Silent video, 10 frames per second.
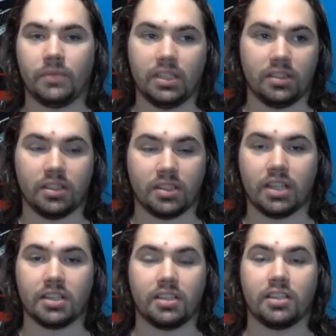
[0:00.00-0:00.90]
He's
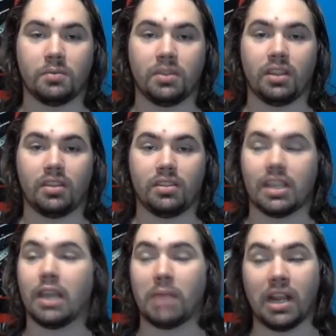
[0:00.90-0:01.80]
discussed this with
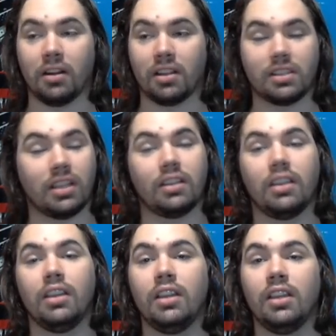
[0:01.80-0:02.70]
Sam Harris at
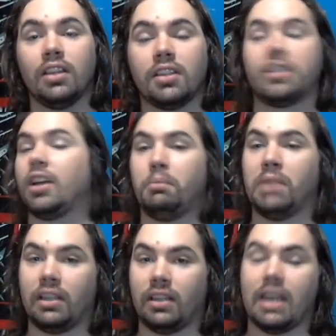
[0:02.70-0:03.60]

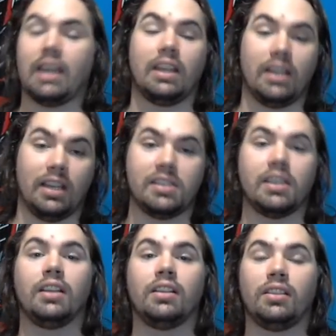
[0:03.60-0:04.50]
some
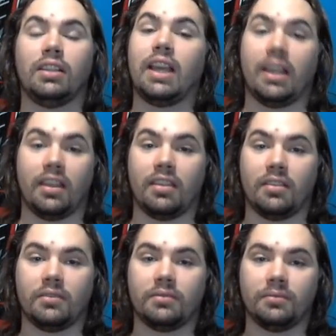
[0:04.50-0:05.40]
agonizing length.
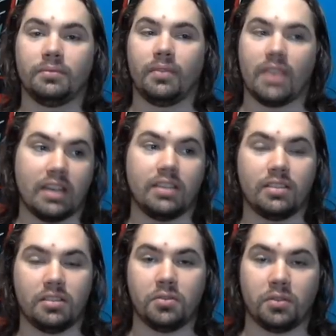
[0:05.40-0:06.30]
That
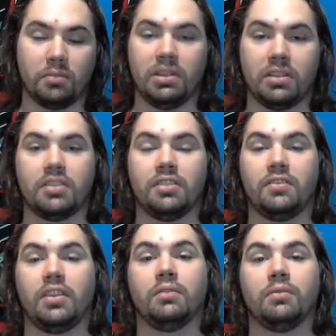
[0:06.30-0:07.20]
is Jordan Peterson's
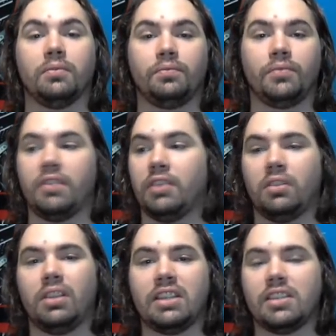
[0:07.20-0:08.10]
view. If you
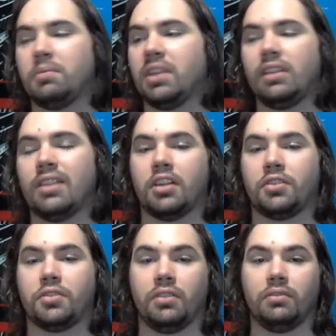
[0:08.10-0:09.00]
don't like something, not
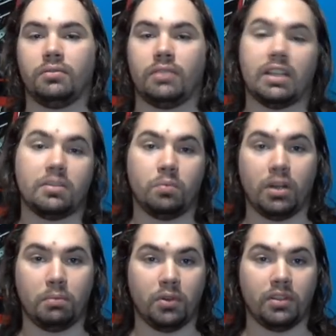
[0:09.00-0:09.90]
true. That's what
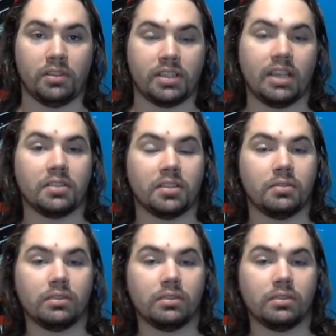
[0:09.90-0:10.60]
it boils down to.